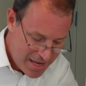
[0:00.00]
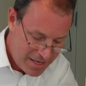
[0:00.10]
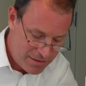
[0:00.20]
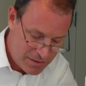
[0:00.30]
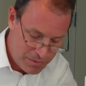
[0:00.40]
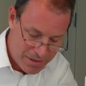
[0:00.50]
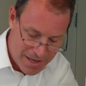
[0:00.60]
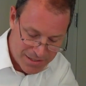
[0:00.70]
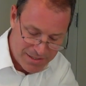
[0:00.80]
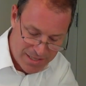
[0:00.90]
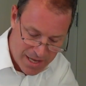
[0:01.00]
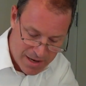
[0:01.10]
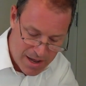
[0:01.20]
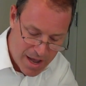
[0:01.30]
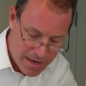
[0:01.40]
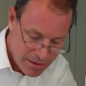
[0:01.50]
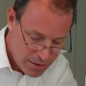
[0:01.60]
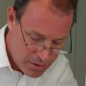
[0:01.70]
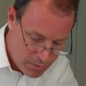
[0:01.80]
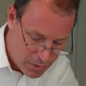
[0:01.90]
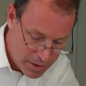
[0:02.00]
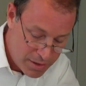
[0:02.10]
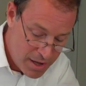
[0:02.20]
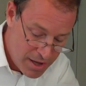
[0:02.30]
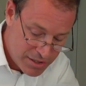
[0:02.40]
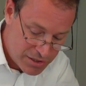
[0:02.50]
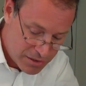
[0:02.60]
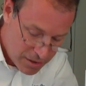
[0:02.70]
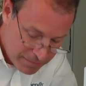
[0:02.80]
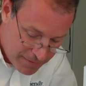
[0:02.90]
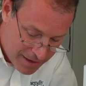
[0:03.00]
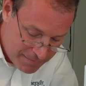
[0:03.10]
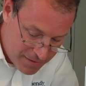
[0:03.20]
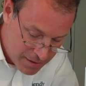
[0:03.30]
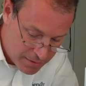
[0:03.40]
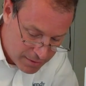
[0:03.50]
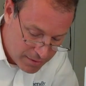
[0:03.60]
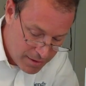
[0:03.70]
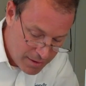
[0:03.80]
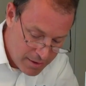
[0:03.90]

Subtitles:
any 2010 Honda Accord certified vehicle